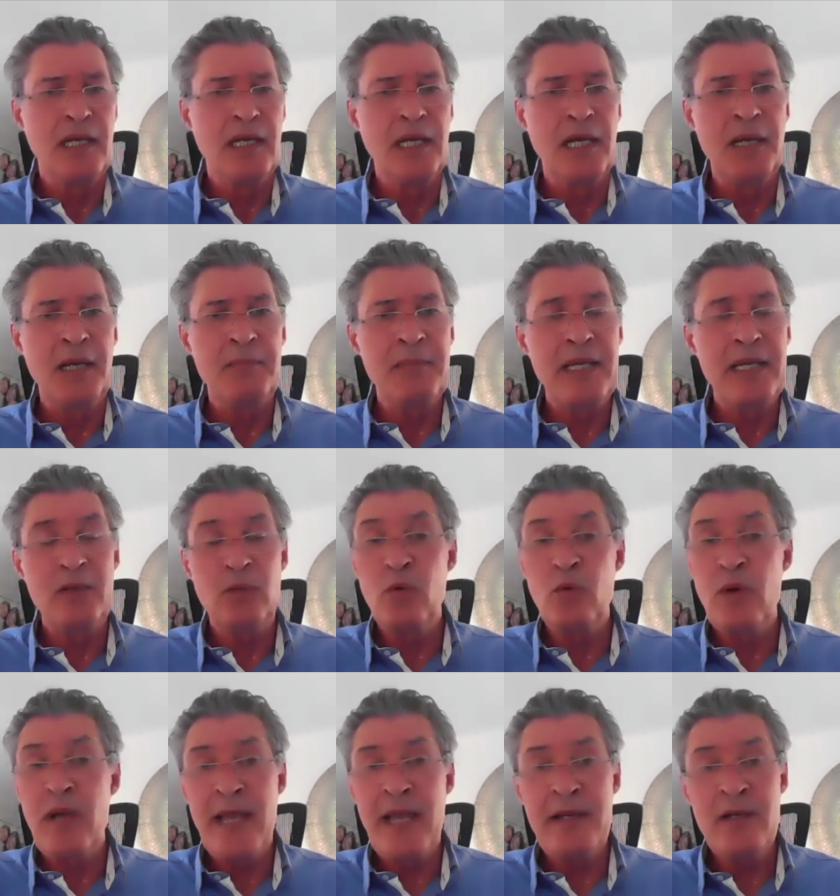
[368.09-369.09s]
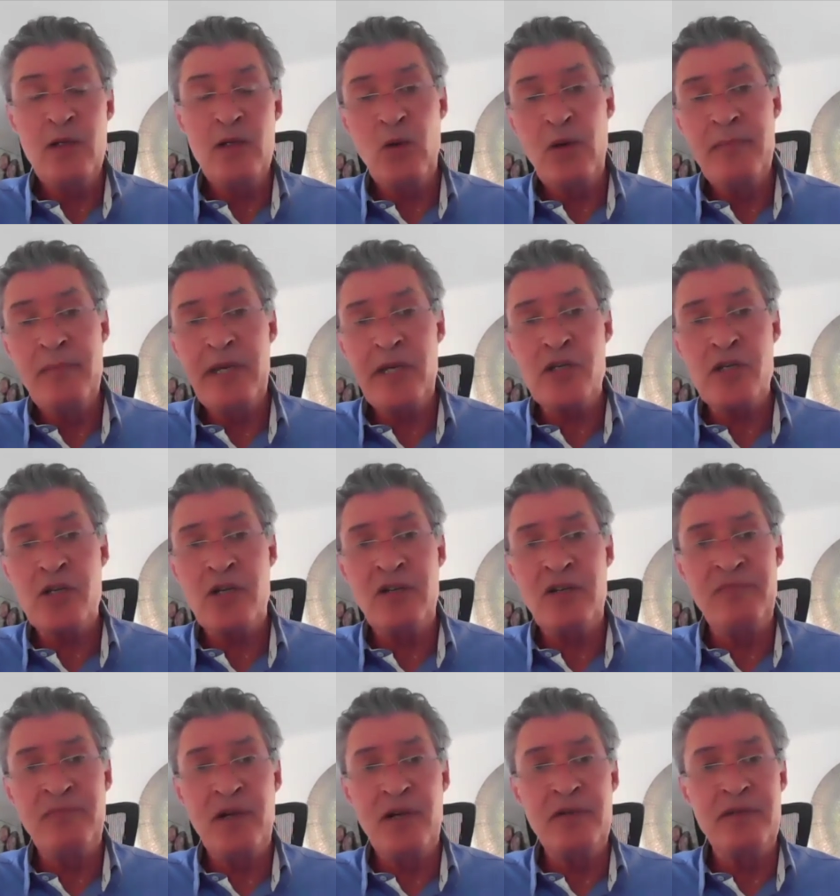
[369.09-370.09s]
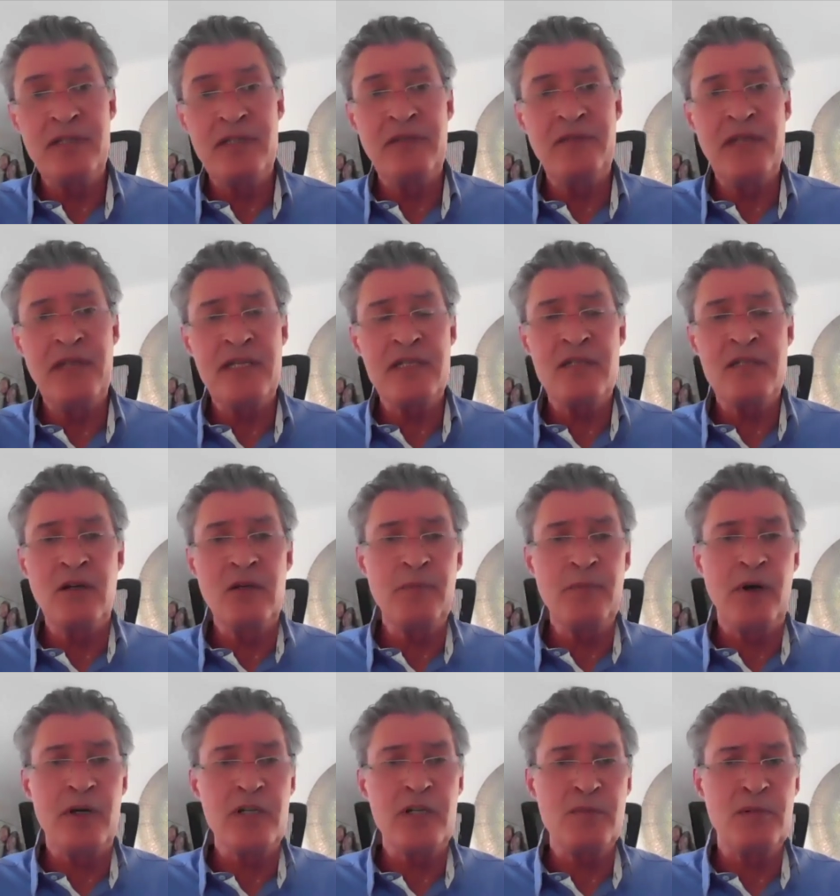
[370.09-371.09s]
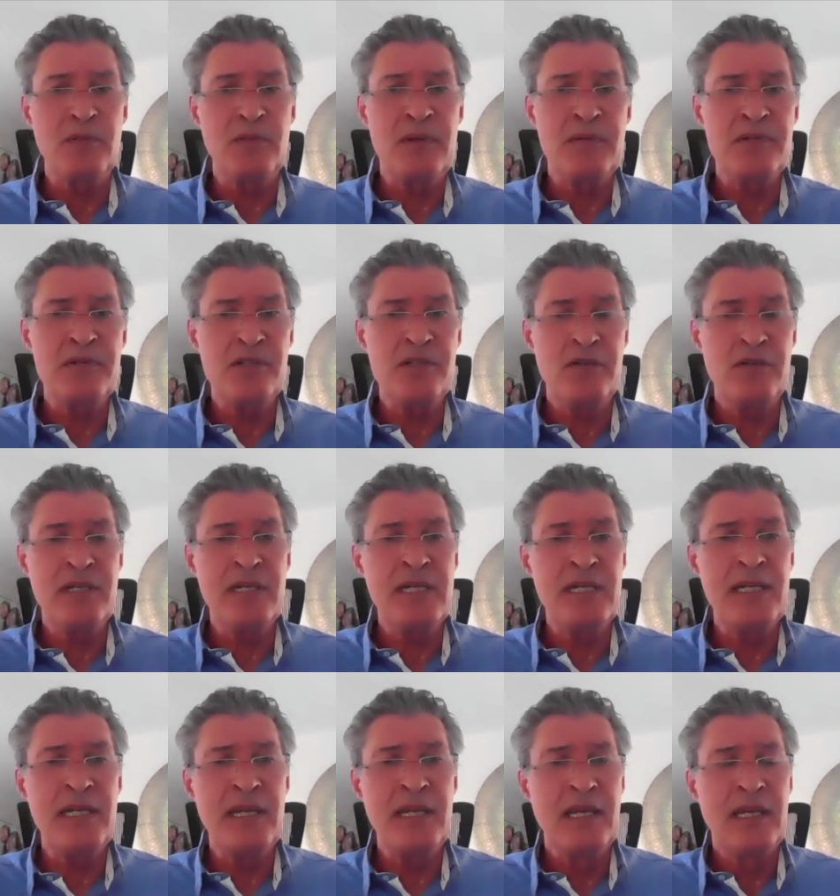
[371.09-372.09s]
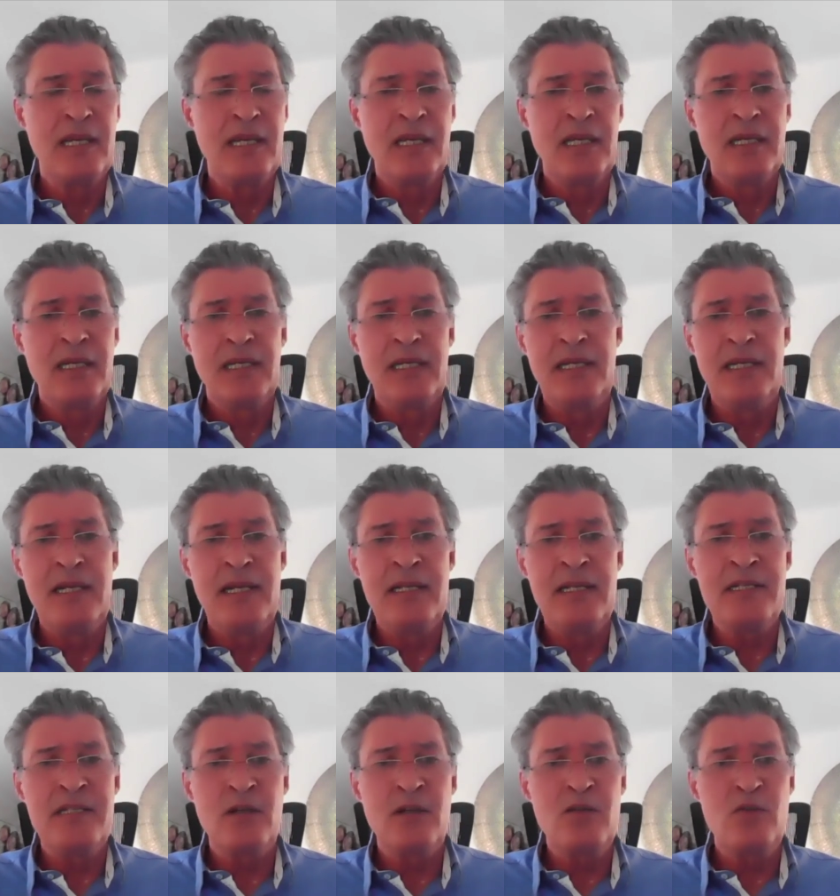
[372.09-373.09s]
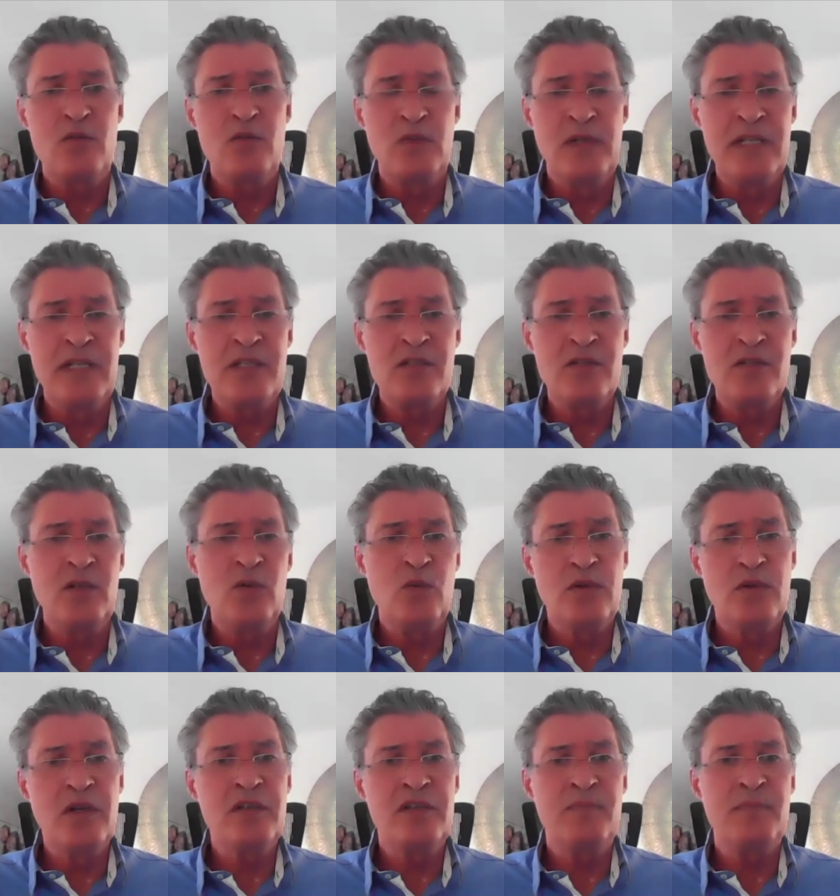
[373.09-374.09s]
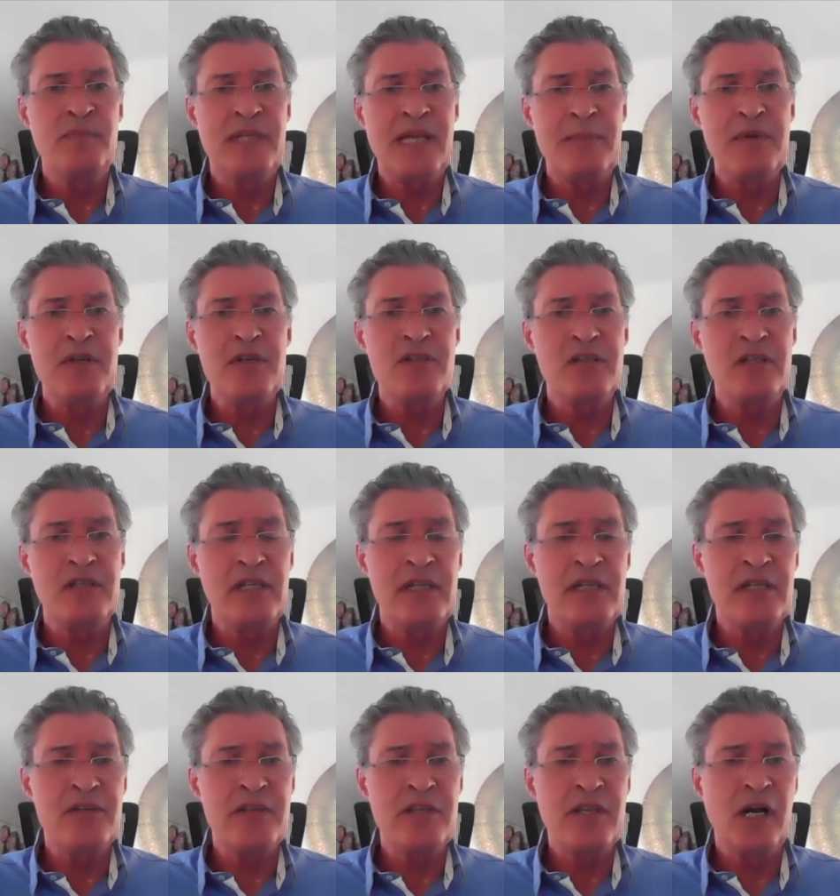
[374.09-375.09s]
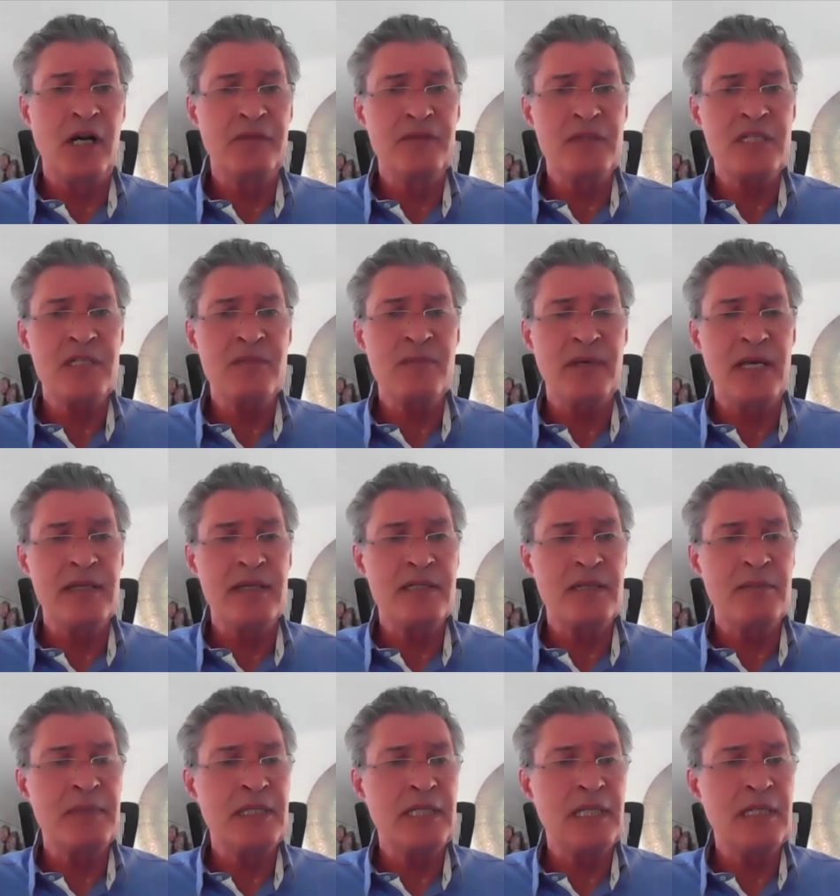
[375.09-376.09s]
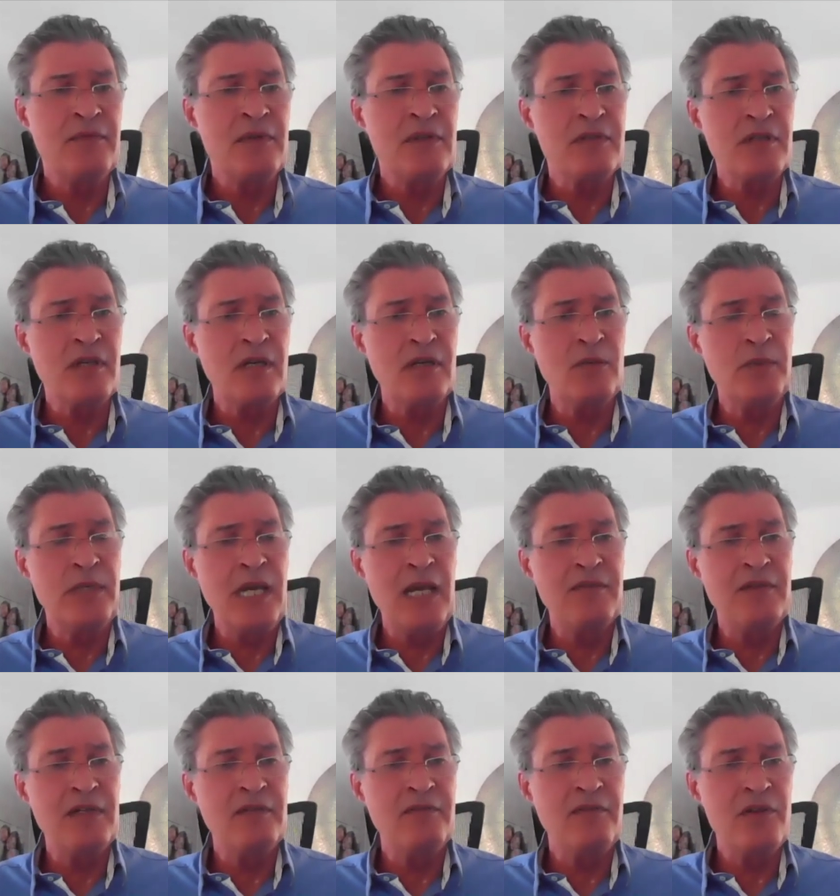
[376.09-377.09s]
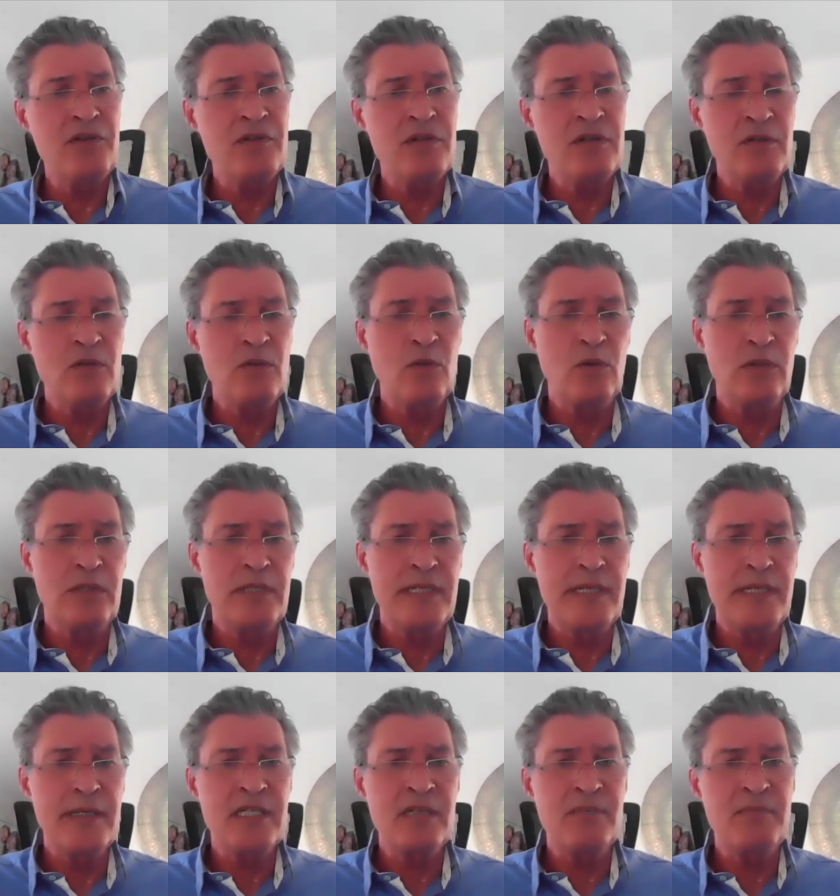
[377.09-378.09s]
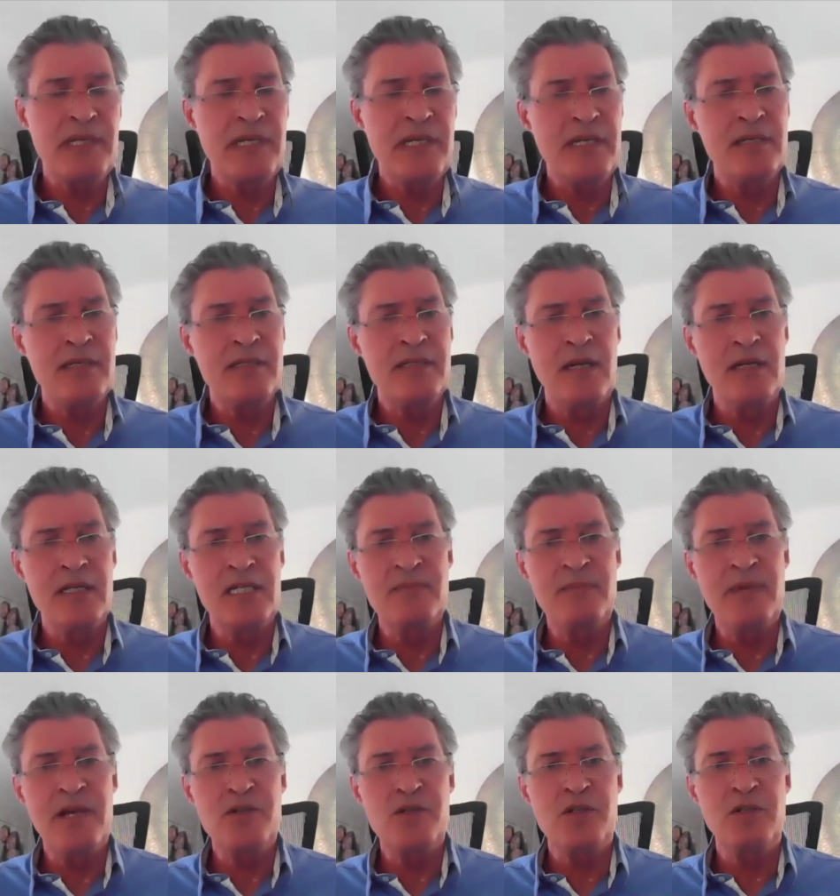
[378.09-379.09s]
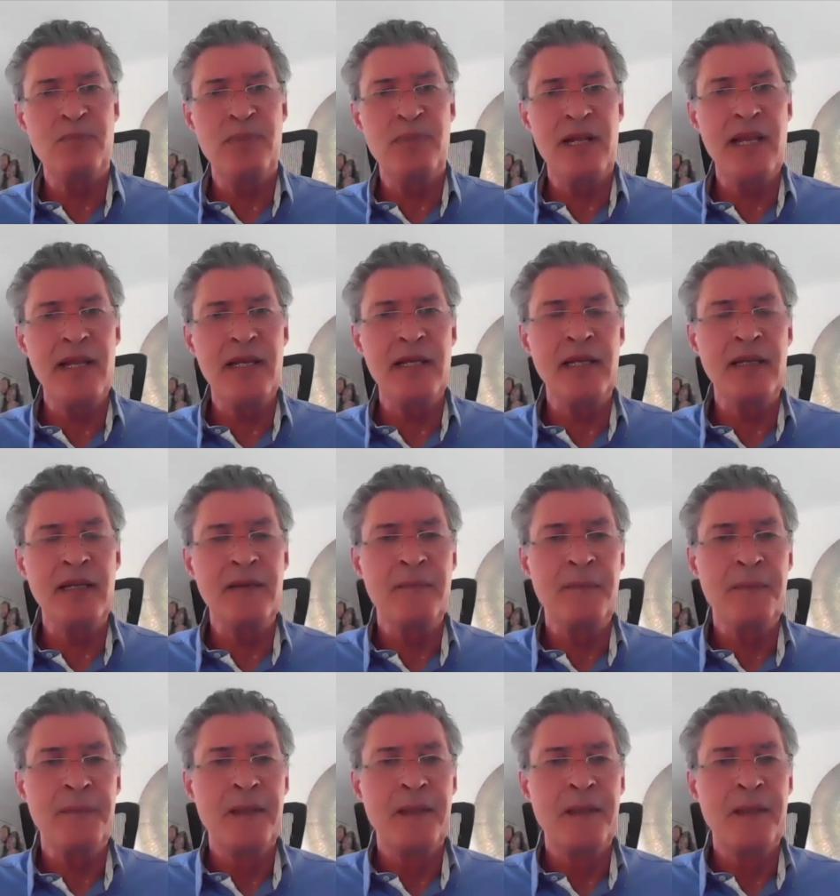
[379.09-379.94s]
And or a mixture of both if that's not possible. But certainly it's not worth coming into the office space. I mean, even so, we have a division called DSP, Design Spatial Planning,